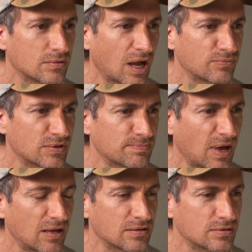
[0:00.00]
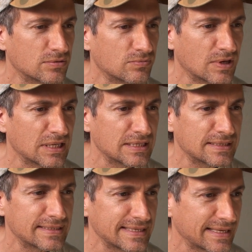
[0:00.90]
I responded to what he
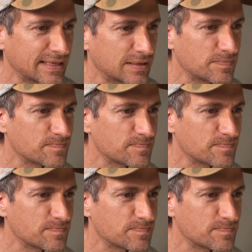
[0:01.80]
said.